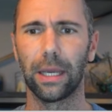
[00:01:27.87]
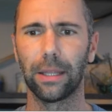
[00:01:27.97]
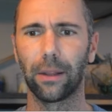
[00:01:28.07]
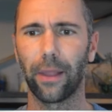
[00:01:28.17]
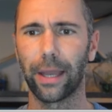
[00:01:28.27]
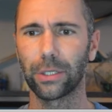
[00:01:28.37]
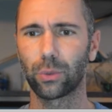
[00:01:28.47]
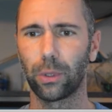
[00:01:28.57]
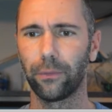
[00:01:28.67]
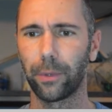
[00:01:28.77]
in the
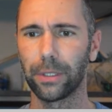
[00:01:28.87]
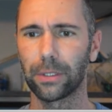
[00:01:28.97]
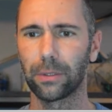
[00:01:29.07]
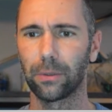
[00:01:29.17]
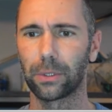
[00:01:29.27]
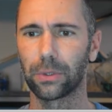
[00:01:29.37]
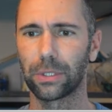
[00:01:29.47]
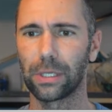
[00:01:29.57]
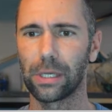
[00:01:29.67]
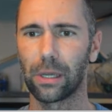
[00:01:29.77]
last 12 months, which
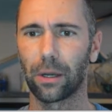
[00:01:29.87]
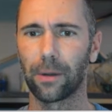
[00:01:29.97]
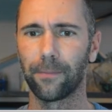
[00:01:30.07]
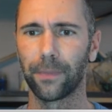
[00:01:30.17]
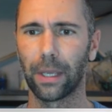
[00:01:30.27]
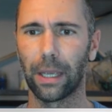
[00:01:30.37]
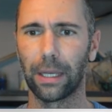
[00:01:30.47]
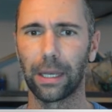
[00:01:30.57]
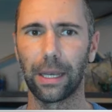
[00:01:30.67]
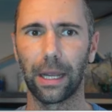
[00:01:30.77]
you'll see here,
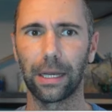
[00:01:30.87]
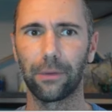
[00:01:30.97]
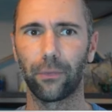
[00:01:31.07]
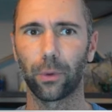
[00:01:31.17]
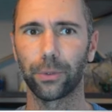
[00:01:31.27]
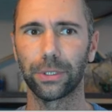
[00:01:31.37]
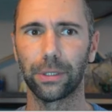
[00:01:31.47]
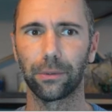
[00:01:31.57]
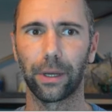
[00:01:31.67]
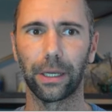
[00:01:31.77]
and a
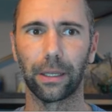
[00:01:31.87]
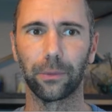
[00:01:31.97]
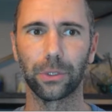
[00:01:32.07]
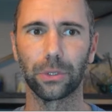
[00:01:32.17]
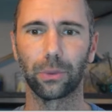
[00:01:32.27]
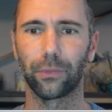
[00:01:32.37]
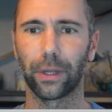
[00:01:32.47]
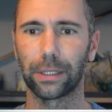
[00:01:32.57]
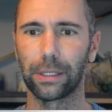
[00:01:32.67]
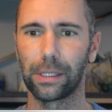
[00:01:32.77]
94% rating, which is
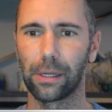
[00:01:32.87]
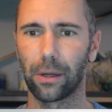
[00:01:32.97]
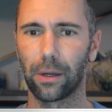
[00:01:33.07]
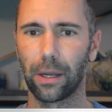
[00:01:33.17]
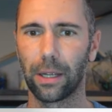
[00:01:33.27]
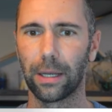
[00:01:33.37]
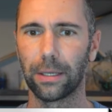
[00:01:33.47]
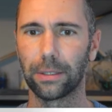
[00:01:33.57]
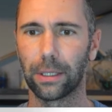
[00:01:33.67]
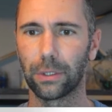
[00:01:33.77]
reflected here.
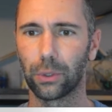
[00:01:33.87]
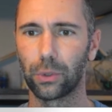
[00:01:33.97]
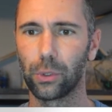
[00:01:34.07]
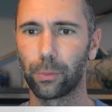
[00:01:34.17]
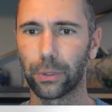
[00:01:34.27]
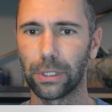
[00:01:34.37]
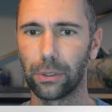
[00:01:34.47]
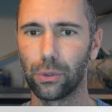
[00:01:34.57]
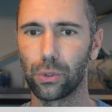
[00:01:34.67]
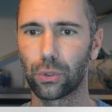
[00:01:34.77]
So
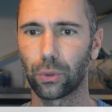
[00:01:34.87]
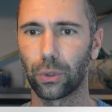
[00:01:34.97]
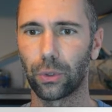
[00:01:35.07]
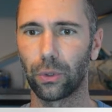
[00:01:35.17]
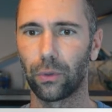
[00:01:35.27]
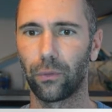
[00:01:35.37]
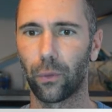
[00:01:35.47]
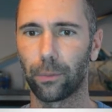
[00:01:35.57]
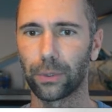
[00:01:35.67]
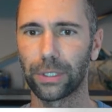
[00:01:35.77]
2% neutral,
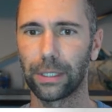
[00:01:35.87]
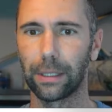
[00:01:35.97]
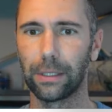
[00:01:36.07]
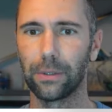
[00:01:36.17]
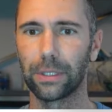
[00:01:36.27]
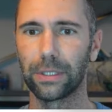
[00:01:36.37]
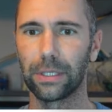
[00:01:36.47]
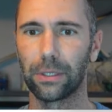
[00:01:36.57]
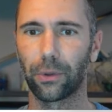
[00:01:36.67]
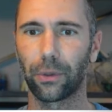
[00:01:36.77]
4%, and you can
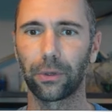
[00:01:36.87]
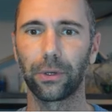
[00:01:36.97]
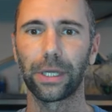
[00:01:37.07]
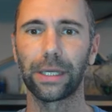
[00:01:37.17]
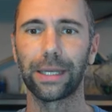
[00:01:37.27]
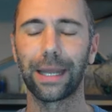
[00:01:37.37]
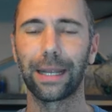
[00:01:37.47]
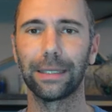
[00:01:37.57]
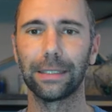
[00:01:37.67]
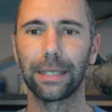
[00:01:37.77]
see your 30 and
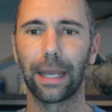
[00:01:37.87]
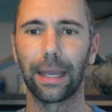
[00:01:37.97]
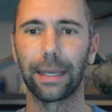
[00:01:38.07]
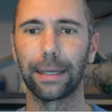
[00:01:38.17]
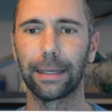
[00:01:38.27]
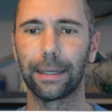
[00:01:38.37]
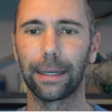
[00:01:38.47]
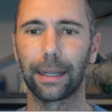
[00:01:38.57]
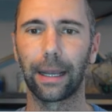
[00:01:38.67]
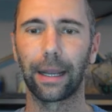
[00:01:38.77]
90 day
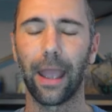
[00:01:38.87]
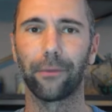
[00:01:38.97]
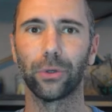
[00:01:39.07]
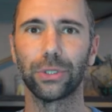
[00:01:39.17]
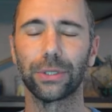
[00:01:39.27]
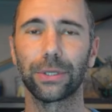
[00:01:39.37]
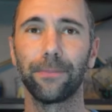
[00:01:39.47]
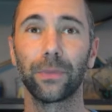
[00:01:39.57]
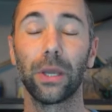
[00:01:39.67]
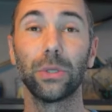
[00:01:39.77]
kind of averages.
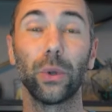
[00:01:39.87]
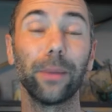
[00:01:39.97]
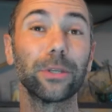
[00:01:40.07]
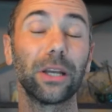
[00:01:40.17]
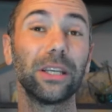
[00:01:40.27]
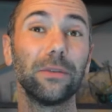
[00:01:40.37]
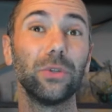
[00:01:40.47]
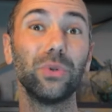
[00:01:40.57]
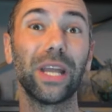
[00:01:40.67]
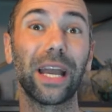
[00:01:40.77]
So Amazon
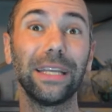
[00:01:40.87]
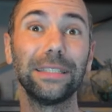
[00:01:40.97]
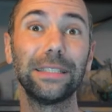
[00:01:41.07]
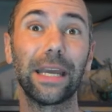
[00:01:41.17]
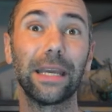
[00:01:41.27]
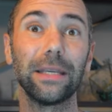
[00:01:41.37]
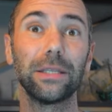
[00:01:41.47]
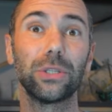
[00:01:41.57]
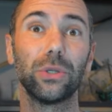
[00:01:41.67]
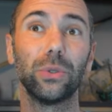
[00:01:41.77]
gives you 90
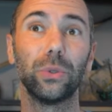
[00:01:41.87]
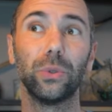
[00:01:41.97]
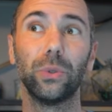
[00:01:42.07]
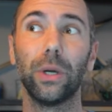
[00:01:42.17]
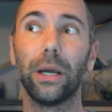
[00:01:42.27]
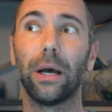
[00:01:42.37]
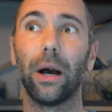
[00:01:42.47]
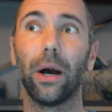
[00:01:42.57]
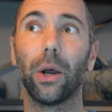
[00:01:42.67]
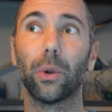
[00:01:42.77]
days to
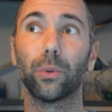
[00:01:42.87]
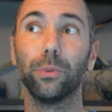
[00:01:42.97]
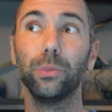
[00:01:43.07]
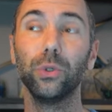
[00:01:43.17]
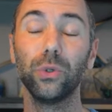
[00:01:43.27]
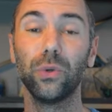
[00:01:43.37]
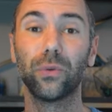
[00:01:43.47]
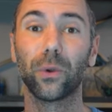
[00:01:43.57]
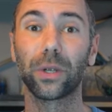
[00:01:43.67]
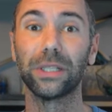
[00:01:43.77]

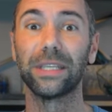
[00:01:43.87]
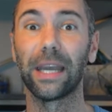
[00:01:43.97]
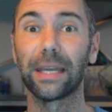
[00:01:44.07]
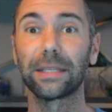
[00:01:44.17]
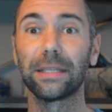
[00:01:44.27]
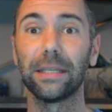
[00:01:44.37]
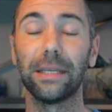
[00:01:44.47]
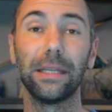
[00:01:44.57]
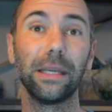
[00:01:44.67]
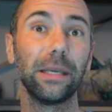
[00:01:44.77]
remove or contest
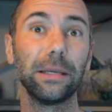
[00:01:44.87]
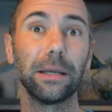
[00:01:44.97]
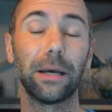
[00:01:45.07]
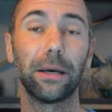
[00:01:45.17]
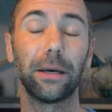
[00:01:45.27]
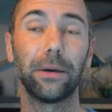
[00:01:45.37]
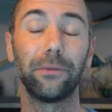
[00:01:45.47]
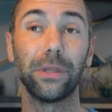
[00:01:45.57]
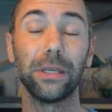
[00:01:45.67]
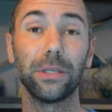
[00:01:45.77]
any
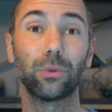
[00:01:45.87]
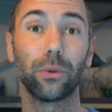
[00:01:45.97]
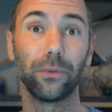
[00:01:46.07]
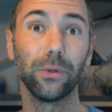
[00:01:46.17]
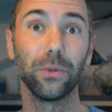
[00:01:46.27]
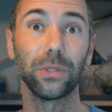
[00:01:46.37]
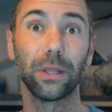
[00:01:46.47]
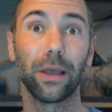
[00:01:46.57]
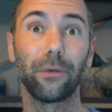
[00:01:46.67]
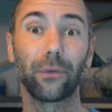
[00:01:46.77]
of these
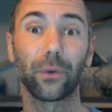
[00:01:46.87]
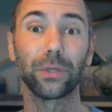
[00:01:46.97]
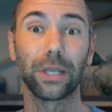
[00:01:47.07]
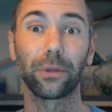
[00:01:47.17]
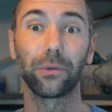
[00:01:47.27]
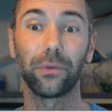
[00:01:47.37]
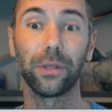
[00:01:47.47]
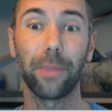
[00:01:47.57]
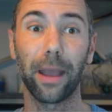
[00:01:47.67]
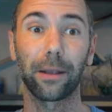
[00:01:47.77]
reviews left for seller
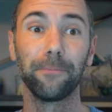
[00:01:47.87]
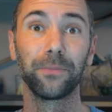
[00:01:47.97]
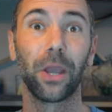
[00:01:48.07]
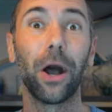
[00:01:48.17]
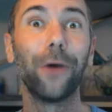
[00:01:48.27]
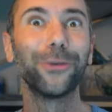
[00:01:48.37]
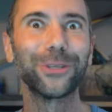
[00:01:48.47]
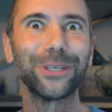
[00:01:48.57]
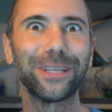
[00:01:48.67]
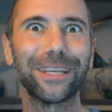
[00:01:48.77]
feedback.
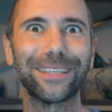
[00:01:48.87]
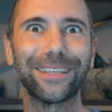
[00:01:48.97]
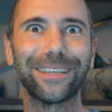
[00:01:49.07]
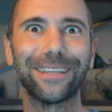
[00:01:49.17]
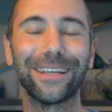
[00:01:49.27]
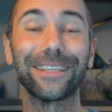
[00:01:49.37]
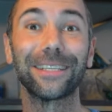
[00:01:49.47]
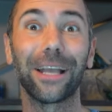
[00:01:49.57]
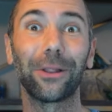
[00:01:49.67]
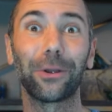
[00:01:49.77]
Obviously, as
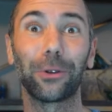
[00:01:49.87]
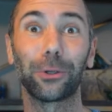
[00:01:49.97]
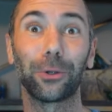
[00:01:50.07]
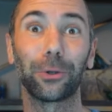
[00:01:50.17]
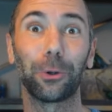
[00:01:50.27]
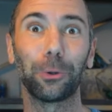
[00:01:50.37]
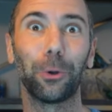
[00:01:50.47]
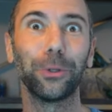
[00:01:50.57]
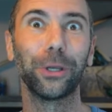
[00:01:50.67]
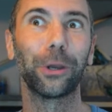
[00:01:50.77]
a seller, you're
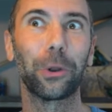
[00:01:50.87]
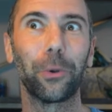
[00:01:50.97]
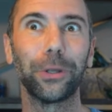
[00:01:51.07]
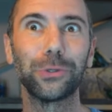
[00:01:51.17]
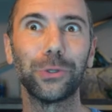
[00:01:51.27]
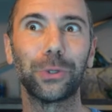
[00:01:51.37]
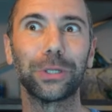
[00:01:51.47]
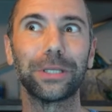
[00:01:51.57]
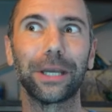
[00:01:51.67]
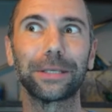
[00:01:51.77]
only going to want to
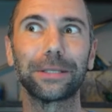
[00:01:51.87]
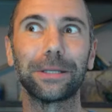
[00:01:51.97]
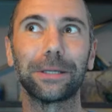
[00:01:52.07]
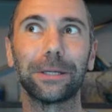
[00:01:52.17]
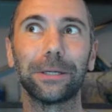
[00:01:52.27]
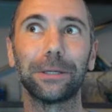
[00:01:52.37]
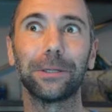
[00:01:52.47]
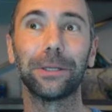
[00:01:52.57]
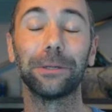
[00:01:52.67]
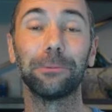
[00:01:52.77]
contest
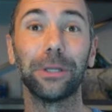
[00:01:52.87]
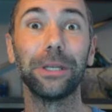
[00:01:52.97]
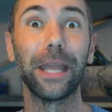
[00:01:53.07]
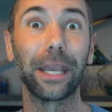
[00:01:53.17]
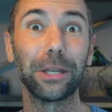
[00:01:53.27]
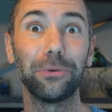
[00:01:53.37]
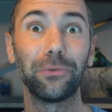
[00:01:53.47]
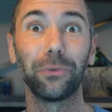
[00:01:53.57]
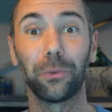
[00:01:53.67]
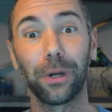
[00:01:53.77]
the
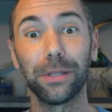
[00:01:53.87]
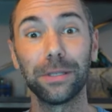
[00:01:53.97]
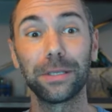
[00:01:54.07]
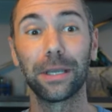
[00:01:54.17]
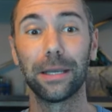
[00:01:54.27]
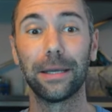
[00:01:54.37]
negative ones.